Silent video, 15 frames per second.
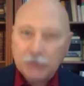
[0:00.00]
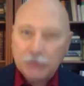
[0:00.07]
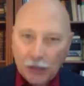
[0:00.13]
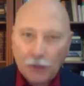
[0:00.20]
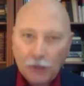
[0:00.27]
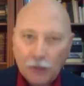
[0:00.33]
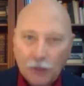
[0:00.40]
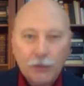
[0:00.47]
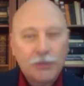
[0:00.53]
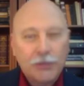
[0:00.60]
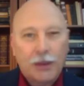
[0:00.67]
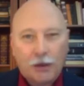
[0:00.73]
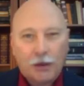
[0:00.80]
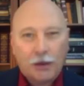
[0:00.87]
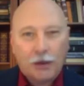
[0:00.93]
go in
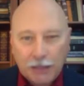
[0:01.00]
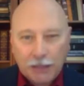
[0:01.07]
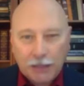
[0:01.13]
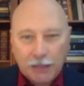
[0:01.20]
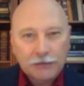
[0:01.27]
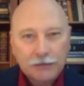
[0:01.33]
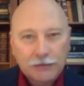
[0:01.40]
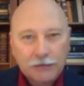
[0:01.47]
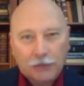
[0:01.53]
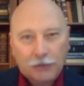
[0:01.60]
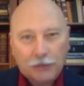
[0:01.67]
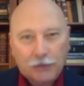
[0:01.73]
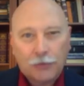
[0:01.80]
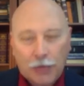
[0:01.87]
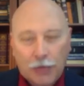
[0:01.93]
there,
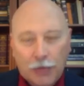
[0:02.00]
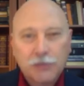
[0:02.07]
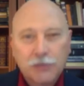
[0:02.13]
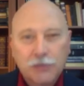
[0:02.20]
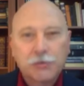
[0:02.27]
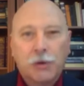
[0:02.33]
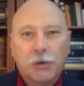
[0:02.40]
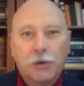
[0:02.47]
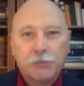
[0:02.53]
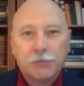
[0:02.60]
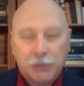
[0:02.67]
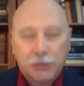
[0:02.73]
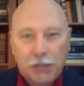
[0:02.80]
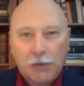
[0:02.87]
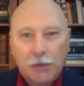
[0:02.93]
create a
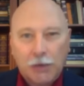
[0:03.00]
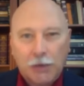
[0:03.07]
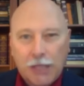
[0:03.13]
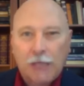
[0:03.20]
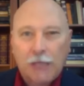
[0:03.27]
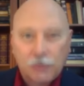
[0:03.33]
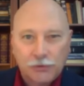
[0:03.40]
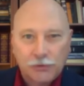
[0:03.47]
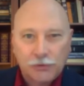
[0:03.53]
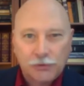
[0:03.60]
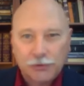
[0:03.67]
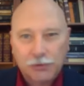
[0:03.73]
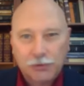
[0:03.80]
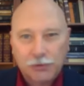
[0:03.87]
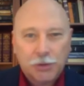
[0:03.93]
subscription, go and cancel the
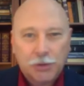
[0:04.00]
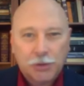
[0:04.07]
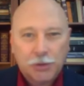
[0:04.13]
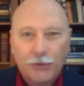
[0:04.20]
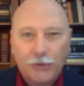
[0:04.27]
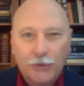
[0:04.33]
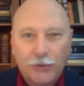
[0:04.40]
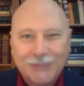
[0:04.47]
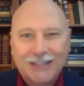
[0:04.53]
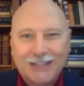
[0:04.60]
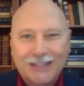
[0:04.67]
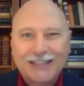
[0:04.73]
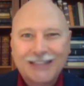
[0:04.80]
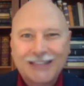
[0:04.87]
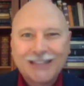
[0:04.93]
subscription, all these
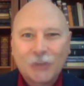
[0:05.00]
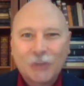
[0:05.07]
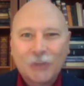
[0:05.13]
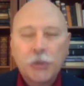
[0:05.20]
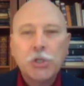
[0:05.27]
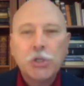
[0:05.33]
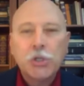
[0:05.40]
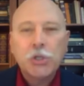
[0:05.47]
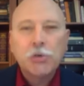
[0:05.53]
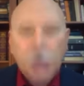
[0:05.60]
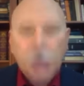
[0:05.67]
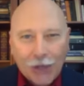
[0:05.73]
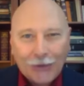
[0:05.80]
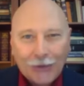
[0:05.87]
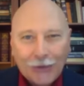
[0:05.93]
things, so that
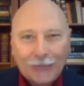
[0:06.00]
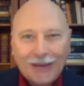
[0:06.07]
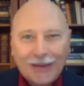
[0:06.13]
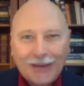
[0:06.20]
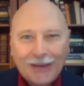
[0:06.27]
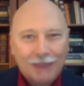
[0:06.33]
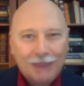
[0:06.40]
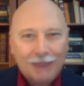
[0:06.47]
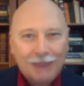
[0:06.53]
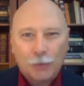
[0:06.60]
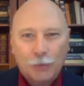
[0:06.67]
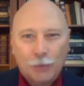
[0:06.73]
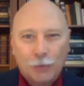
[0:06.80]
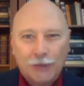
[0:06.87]
everything's